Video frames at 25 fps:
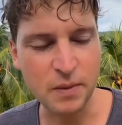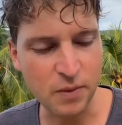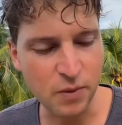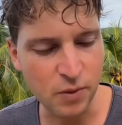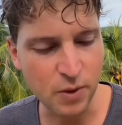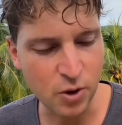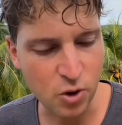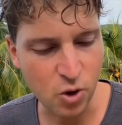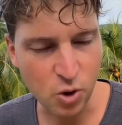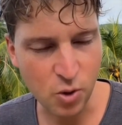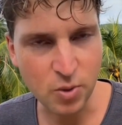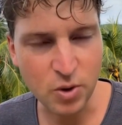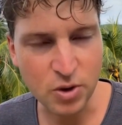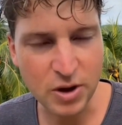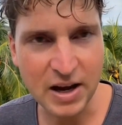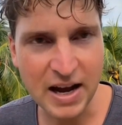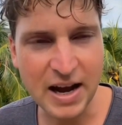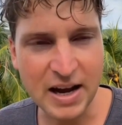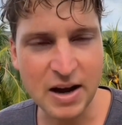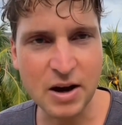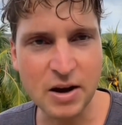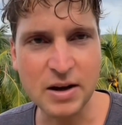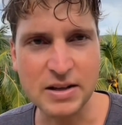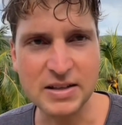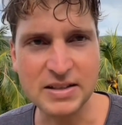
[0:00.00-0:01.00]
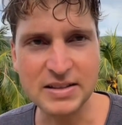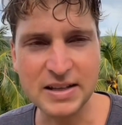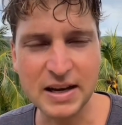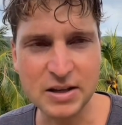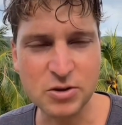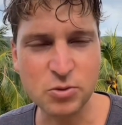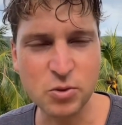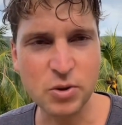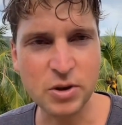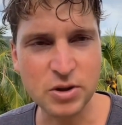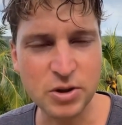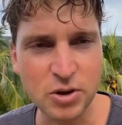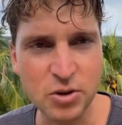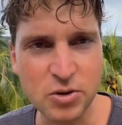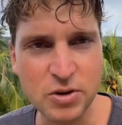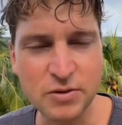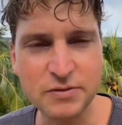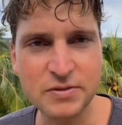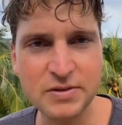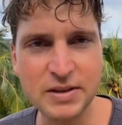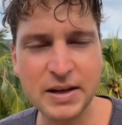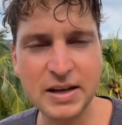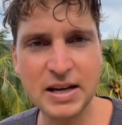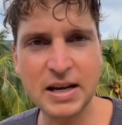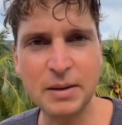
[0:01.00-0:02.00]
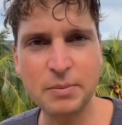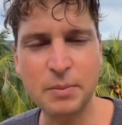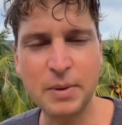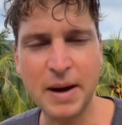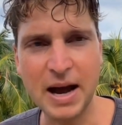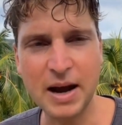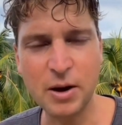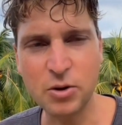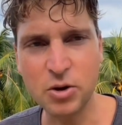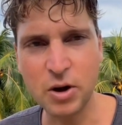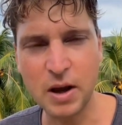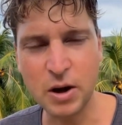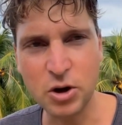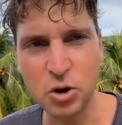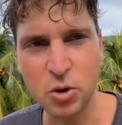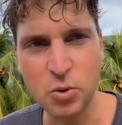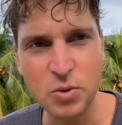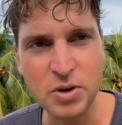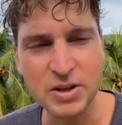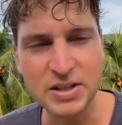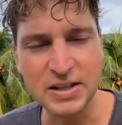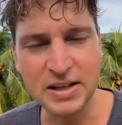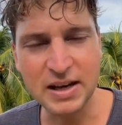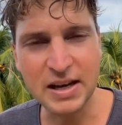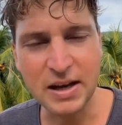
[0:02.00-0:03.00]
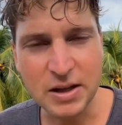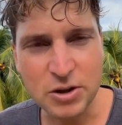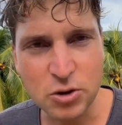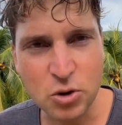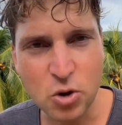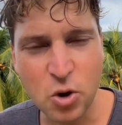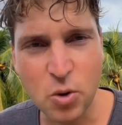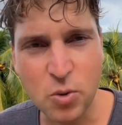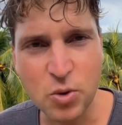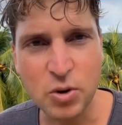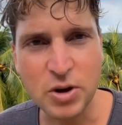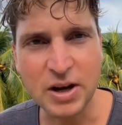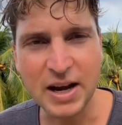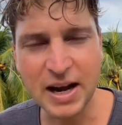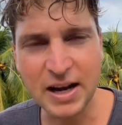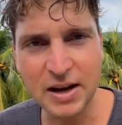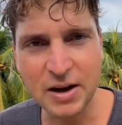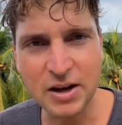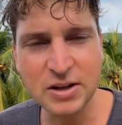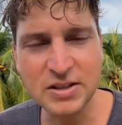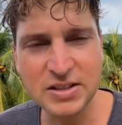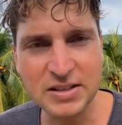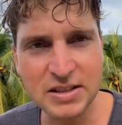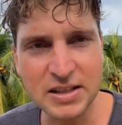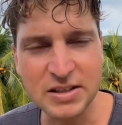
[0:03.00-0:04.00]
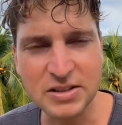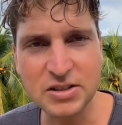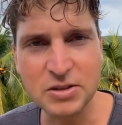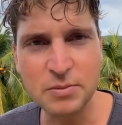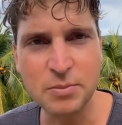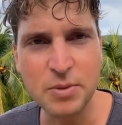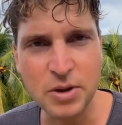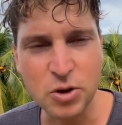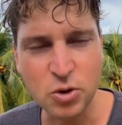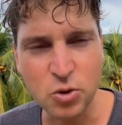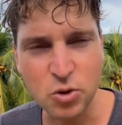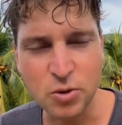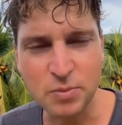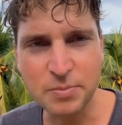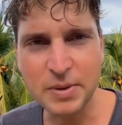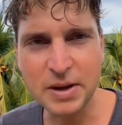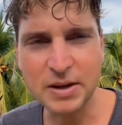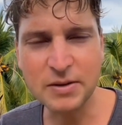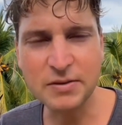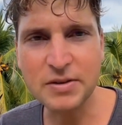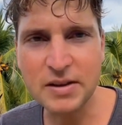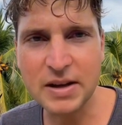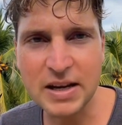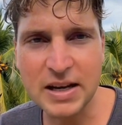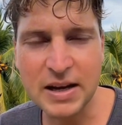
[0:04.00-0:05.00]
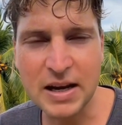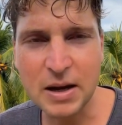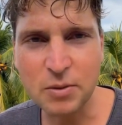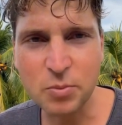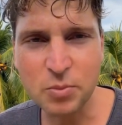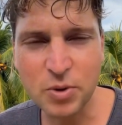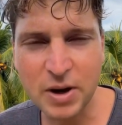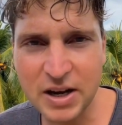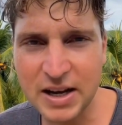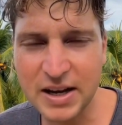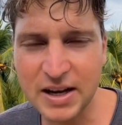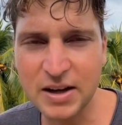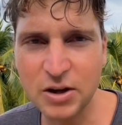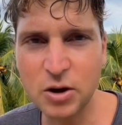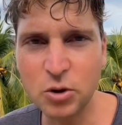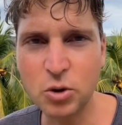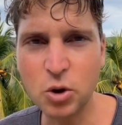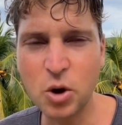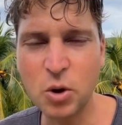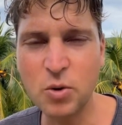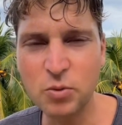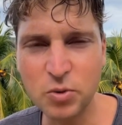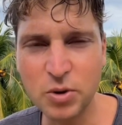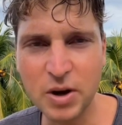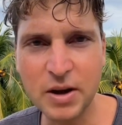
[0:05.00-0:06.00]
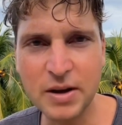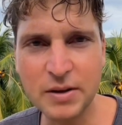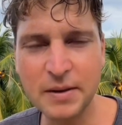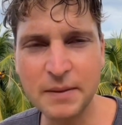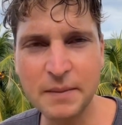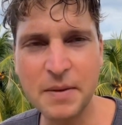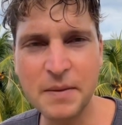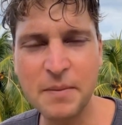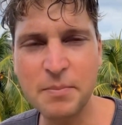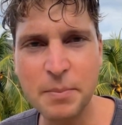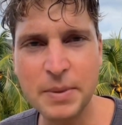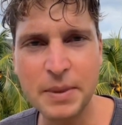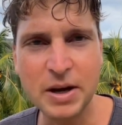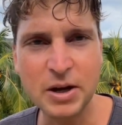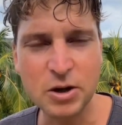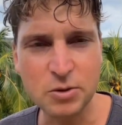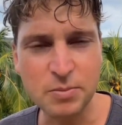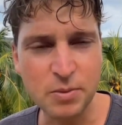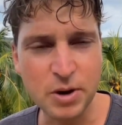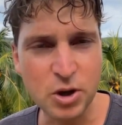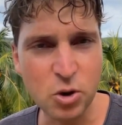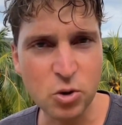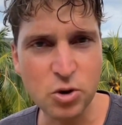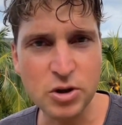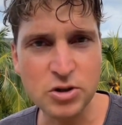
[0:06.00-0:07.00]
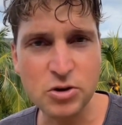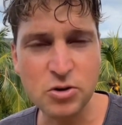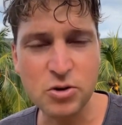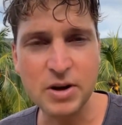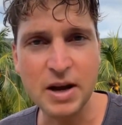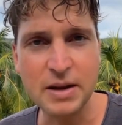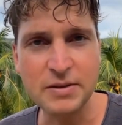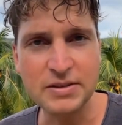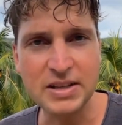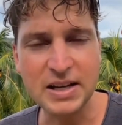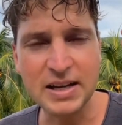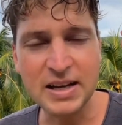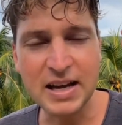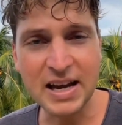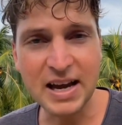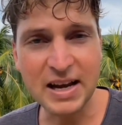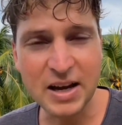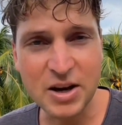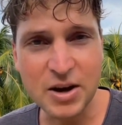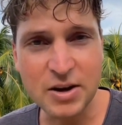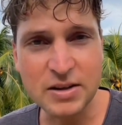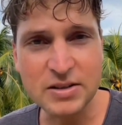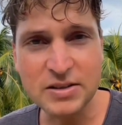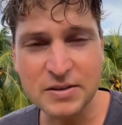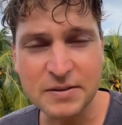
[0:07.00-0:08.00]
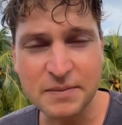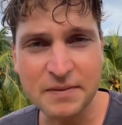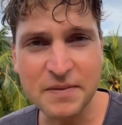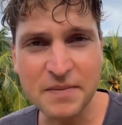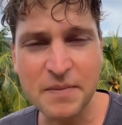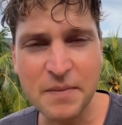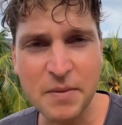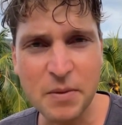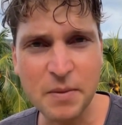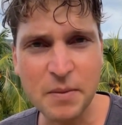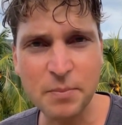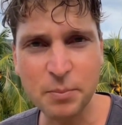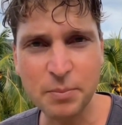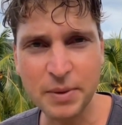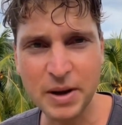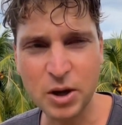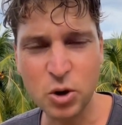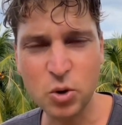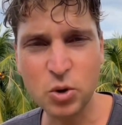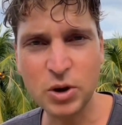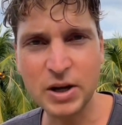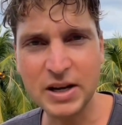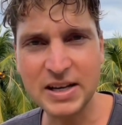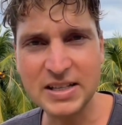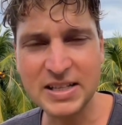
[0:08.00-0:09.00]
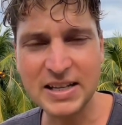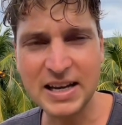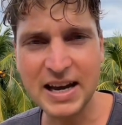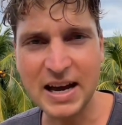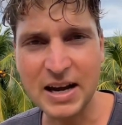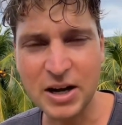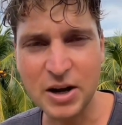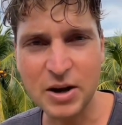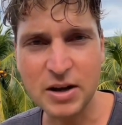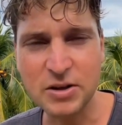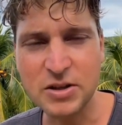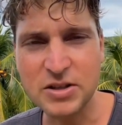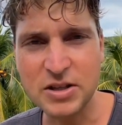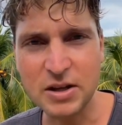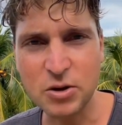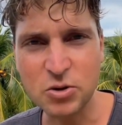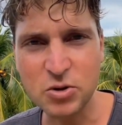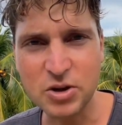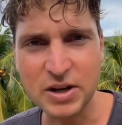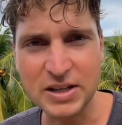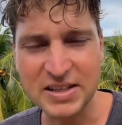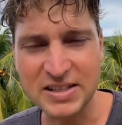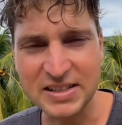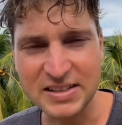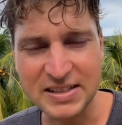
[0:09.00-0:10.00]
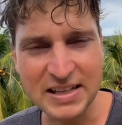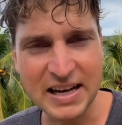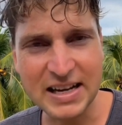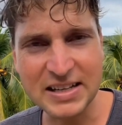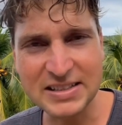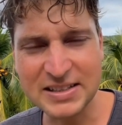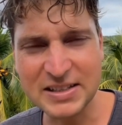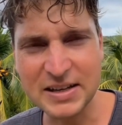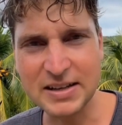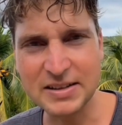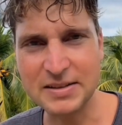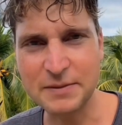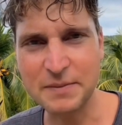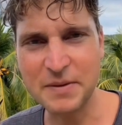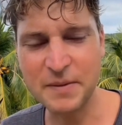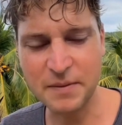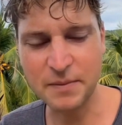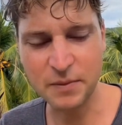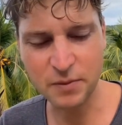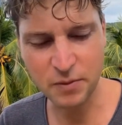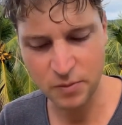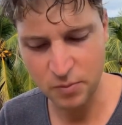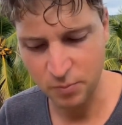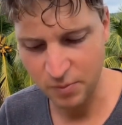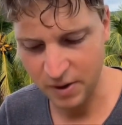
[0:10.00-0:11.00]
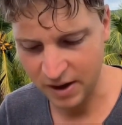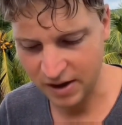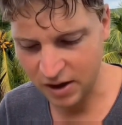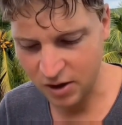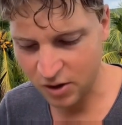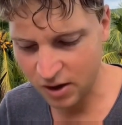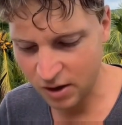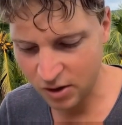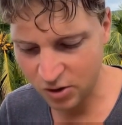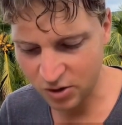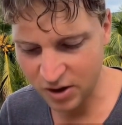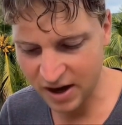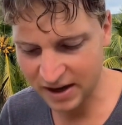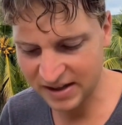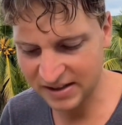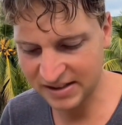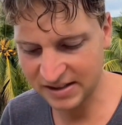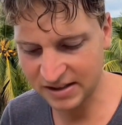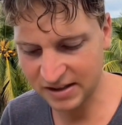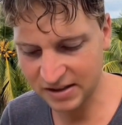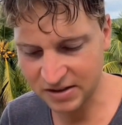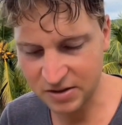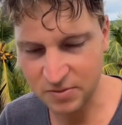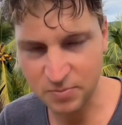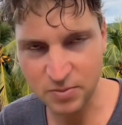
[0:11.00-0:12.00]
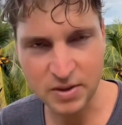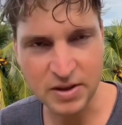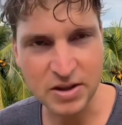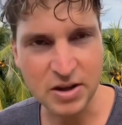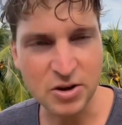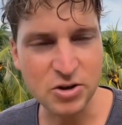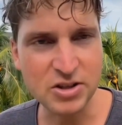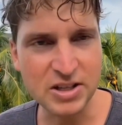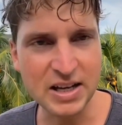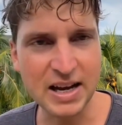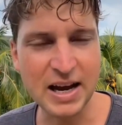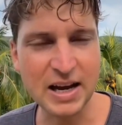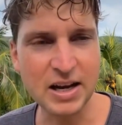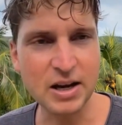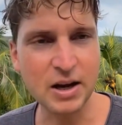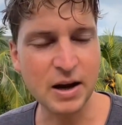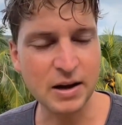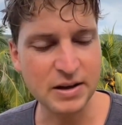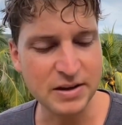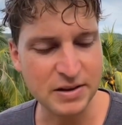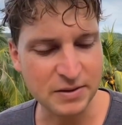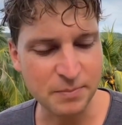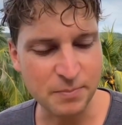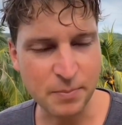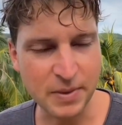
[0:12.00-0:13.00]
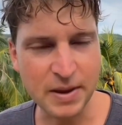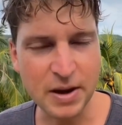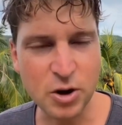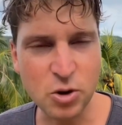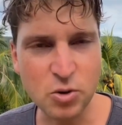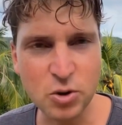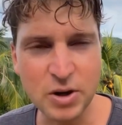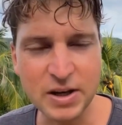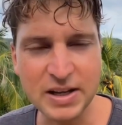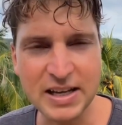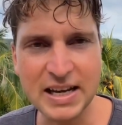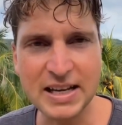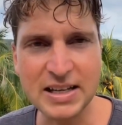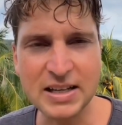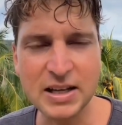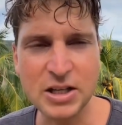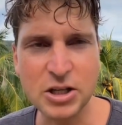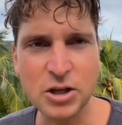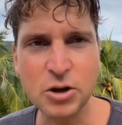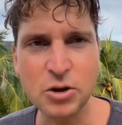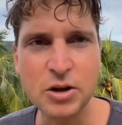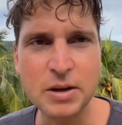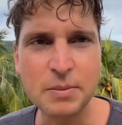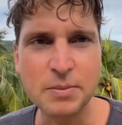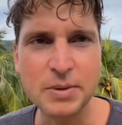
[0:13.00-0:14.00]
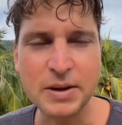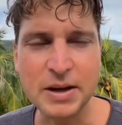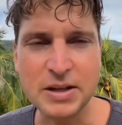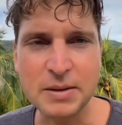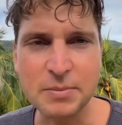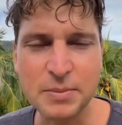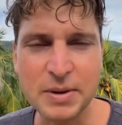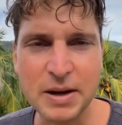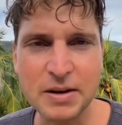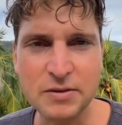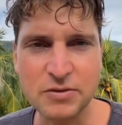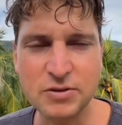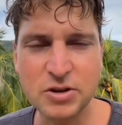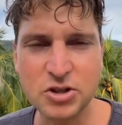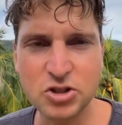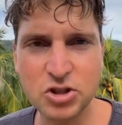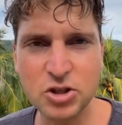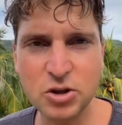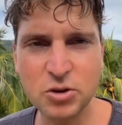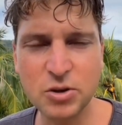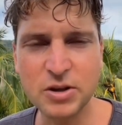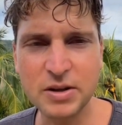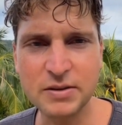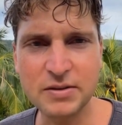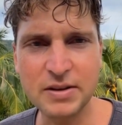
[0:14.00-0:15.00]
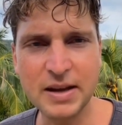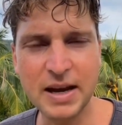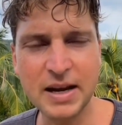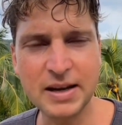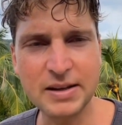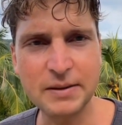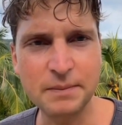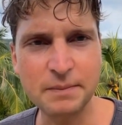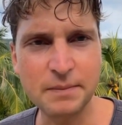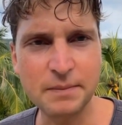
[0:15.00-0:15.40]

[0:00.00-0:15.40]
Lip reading: Global chaos, that's what Larry Fink and BlackRock always say. Global chaos leads to Bitcoin benefiting and winning in the long run because Bitcoin thrives in chaos. Bitcoin is chaos, a crisis asset. When there are crises, when there's chaos, Bitcoin can clearly be the beneficiary of that.